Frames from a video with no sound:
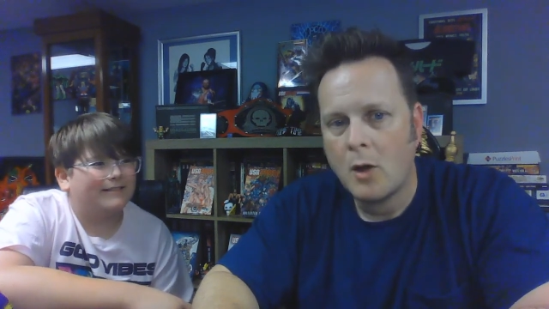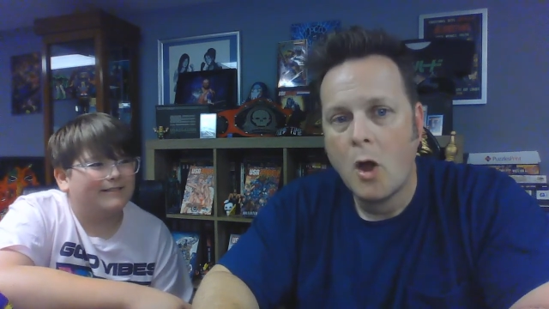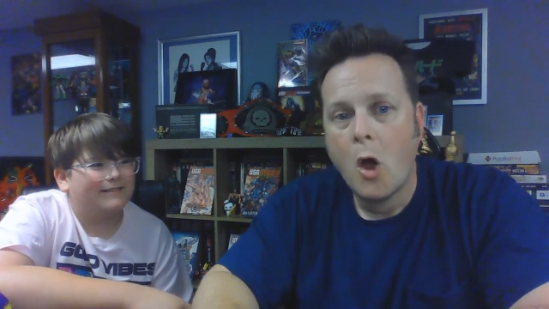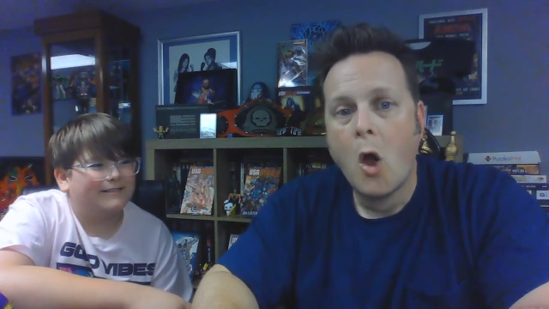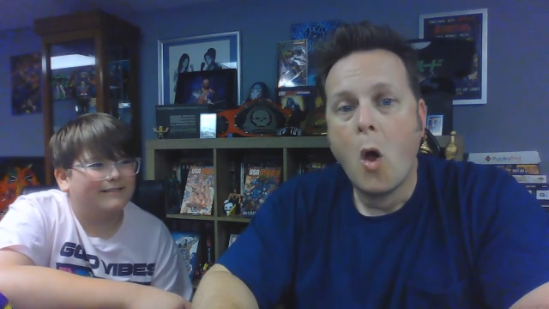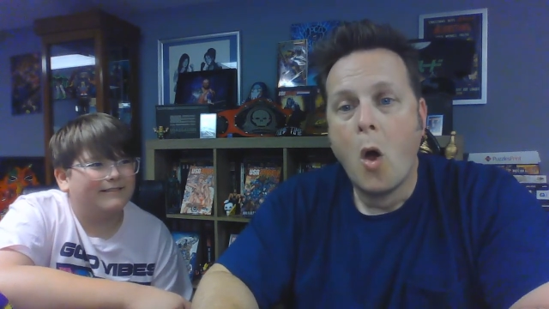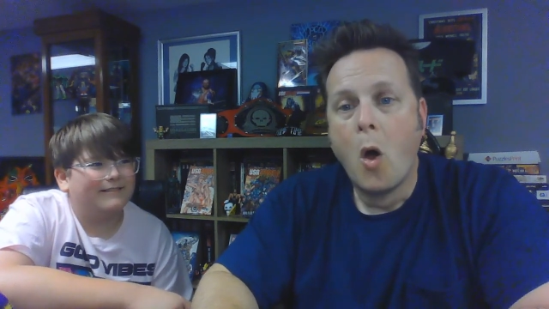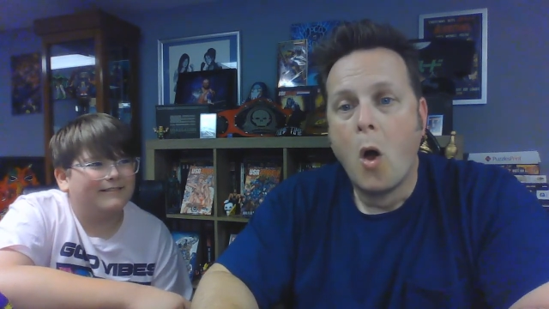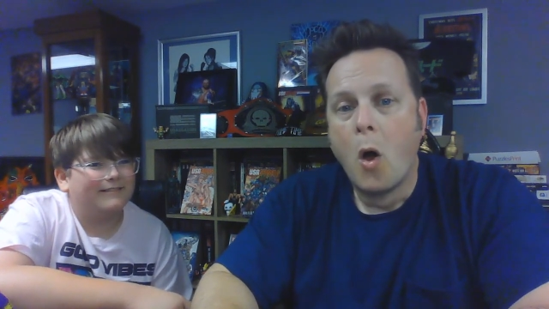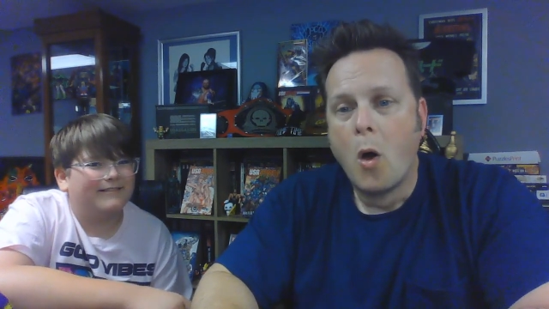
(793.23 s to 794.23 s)

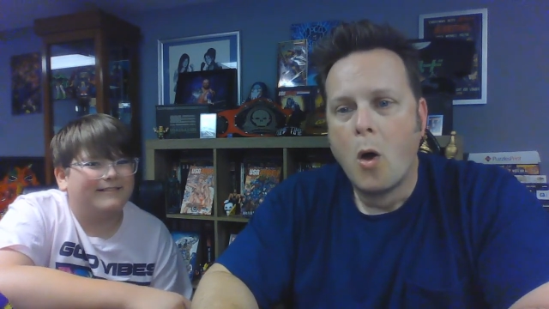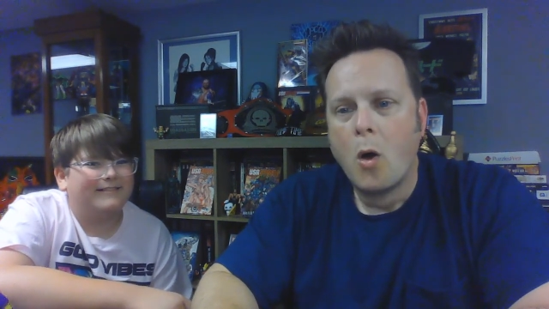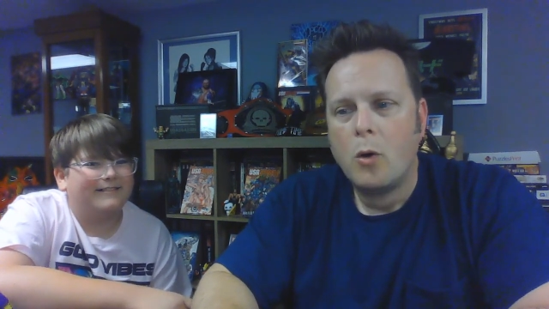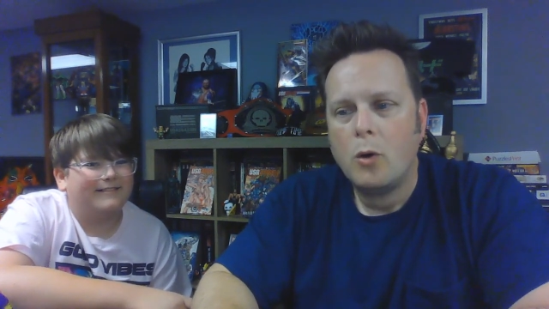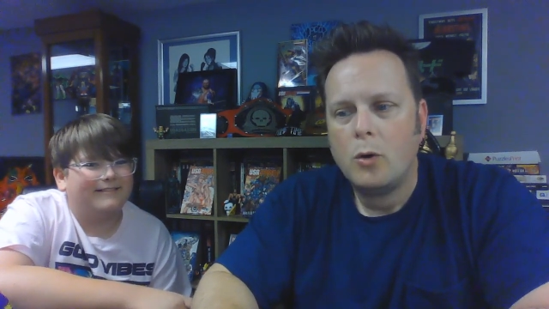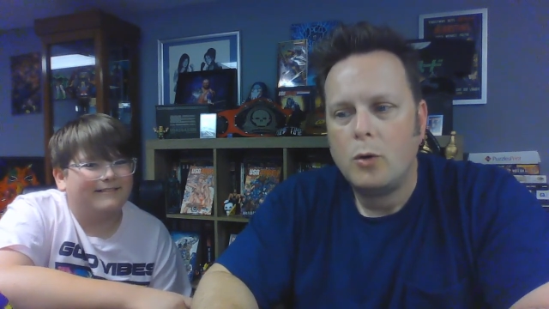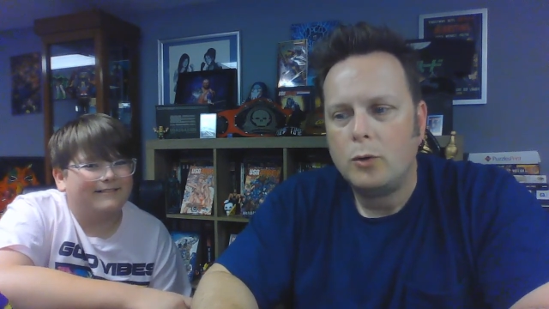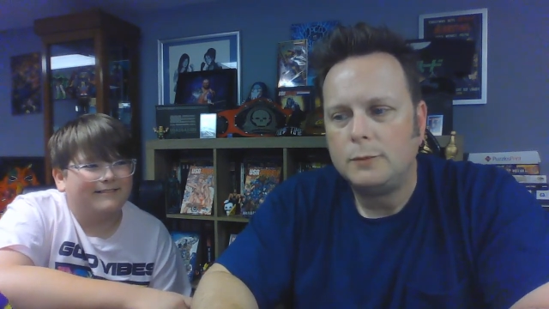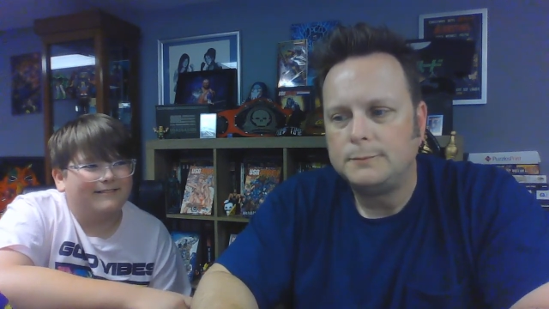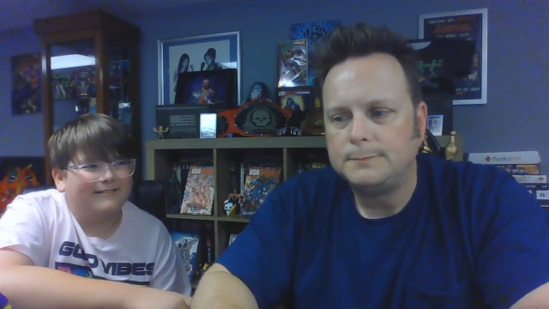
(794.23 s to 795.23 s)

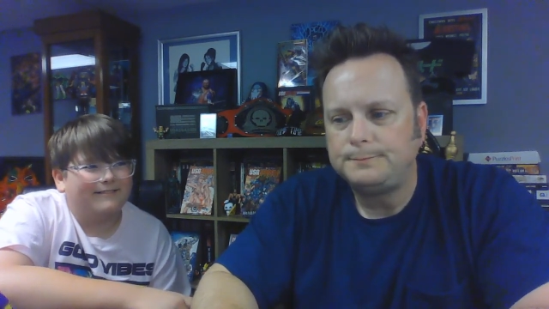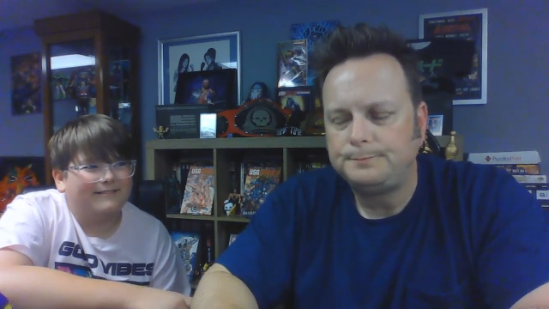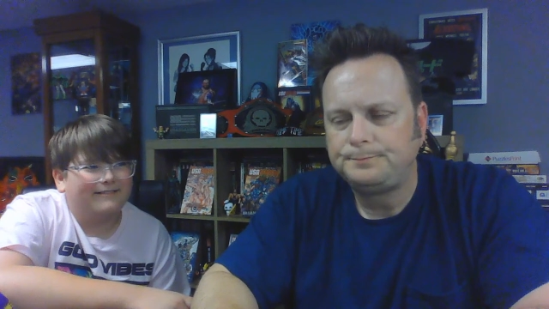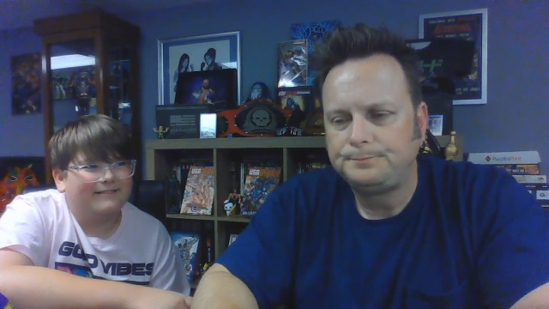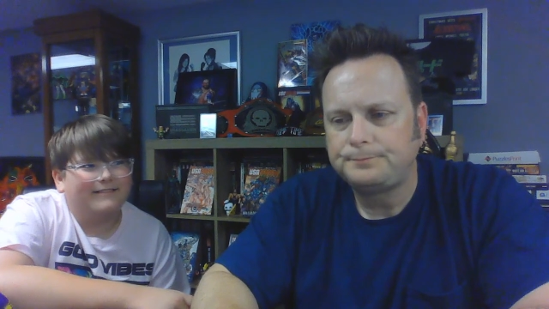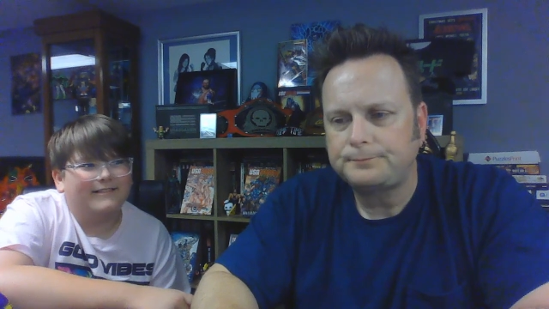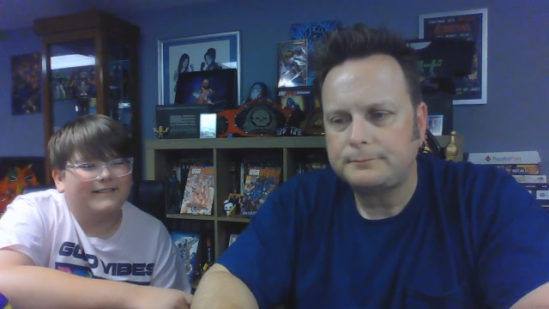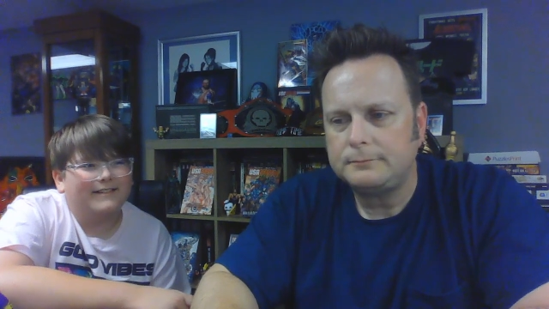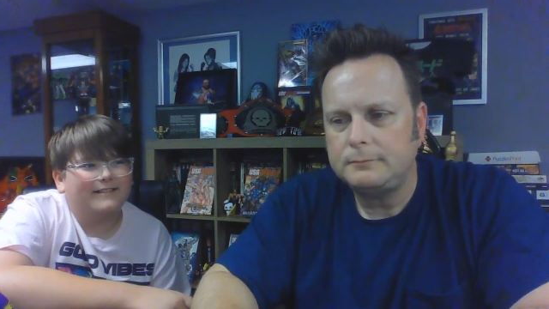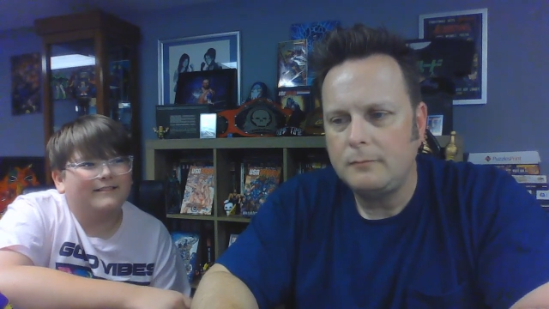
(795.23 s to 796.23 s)

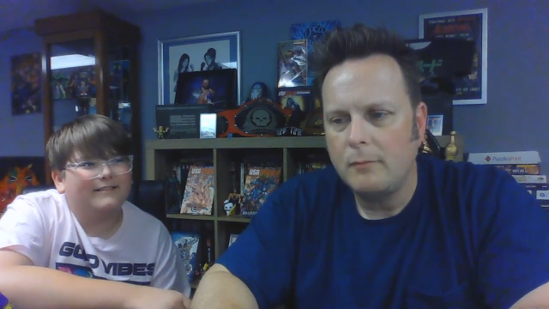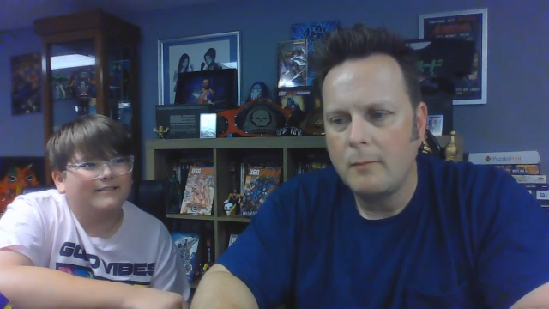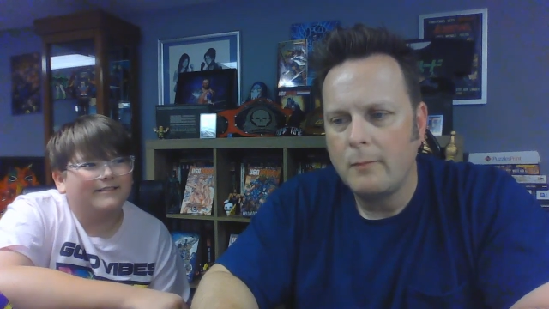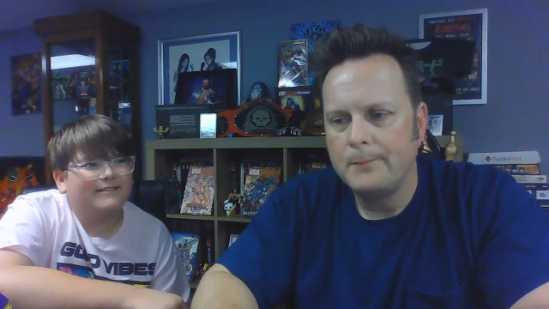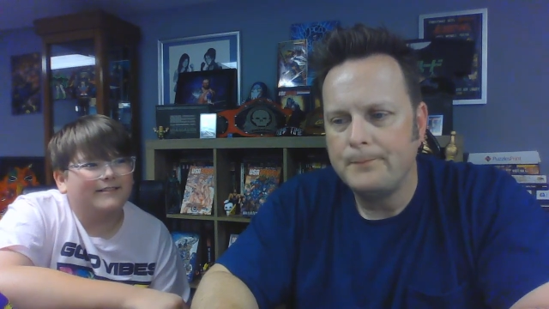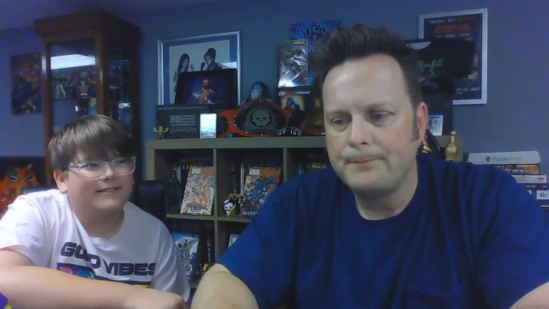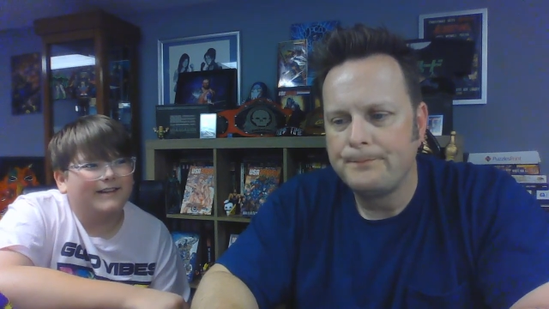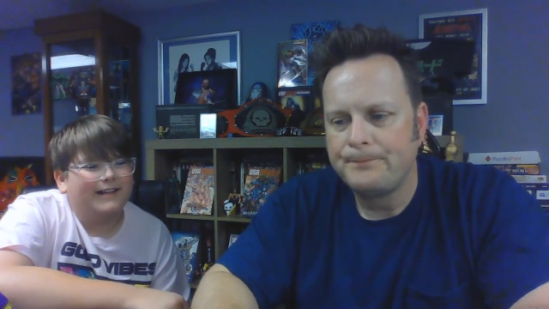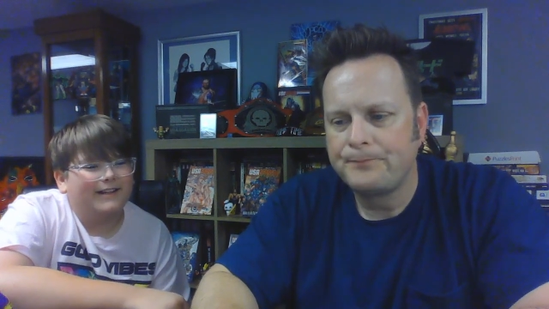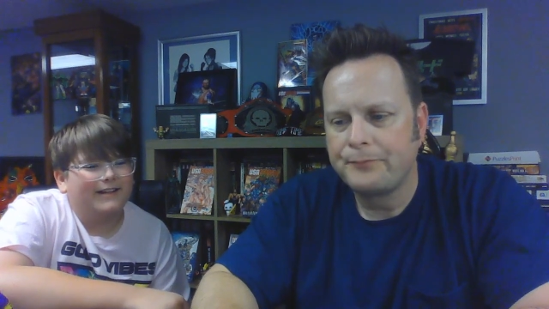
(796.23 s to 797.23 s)

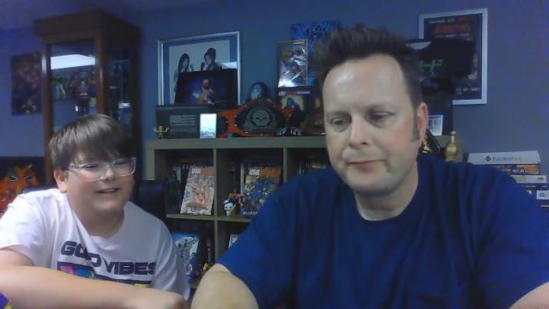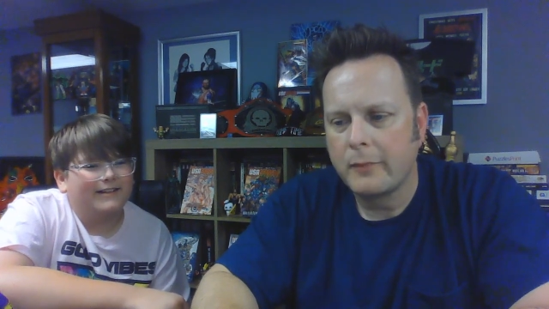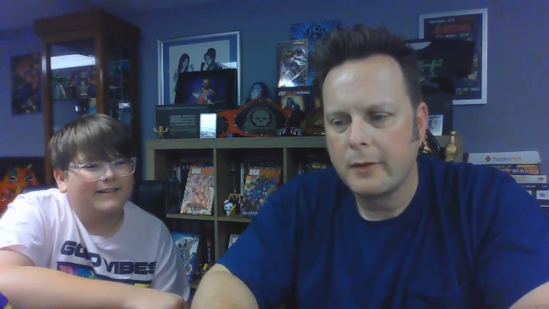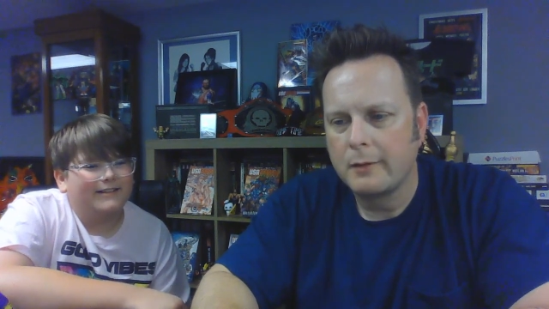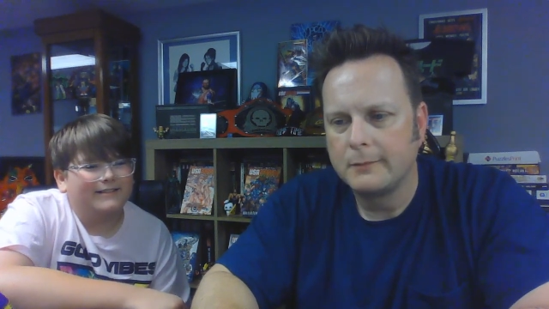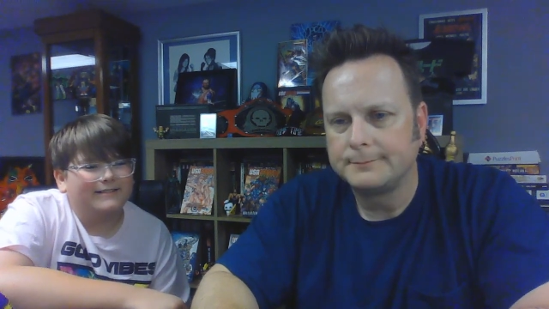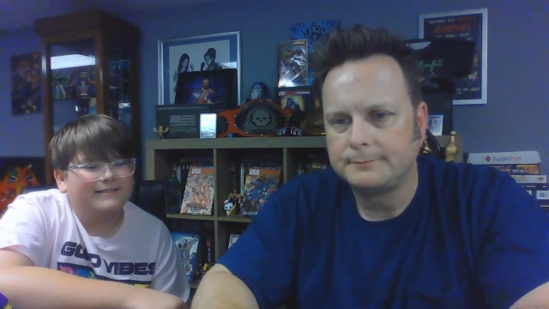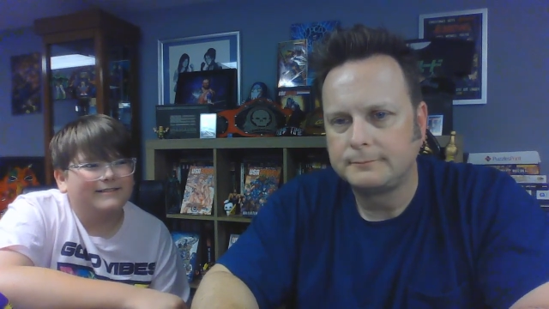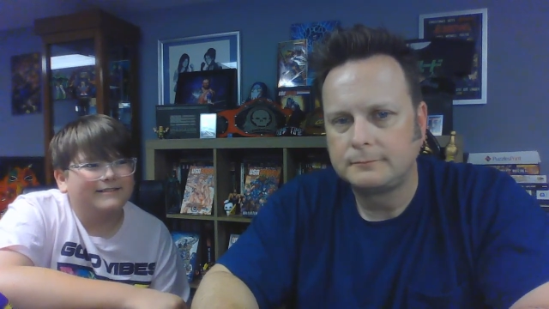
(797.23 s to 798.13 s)
No one is speaking in this clip.